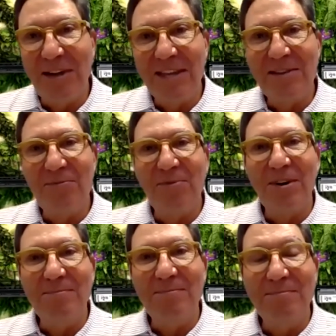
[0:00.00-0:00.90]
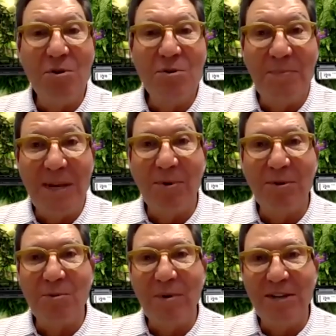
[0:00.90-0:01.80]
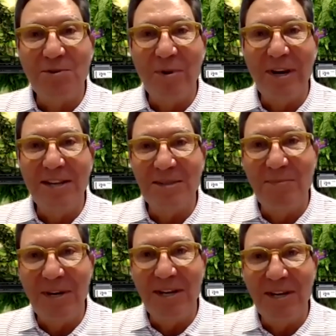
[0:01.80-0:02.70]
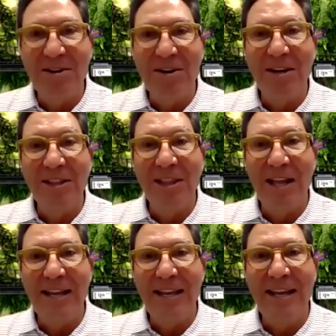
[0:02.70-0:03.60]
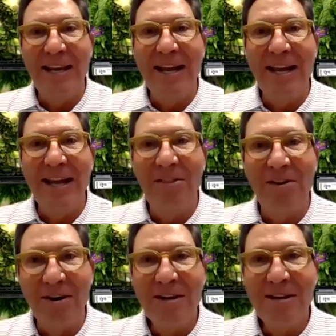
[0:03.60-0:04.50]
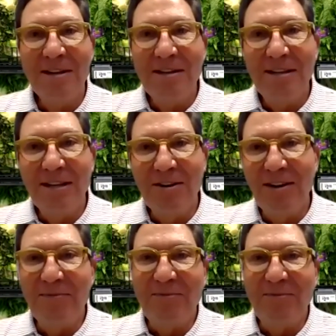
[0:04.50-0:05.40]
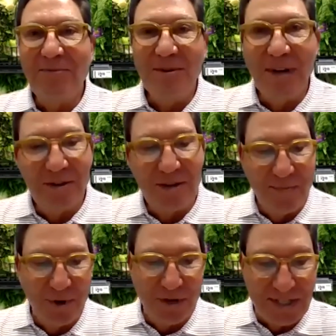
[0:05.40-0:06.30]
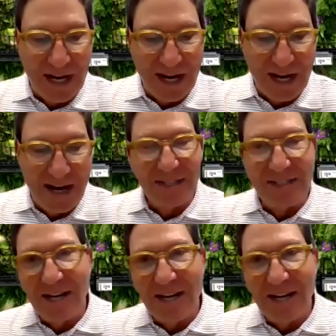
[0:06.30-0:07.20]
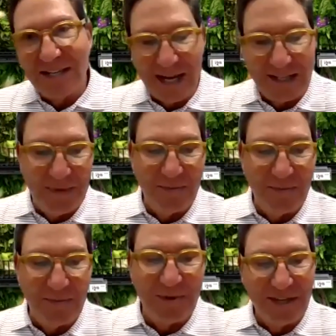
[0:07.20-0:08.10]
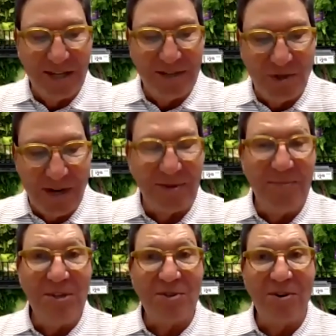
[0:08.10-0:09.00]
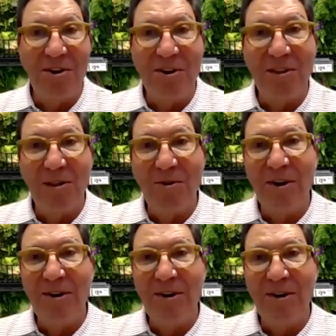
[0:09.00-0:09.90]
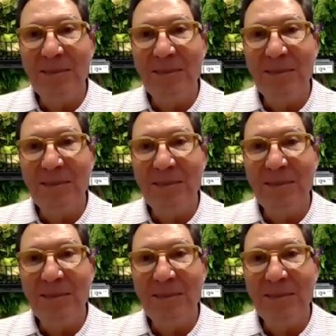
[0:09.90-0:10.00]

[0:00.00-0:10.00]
I think for most people, 2020 has been a year unlike any other. You know, and if you uh, look in the book of Psalms, it talks about to be resilient, you have to be strong in the Lord.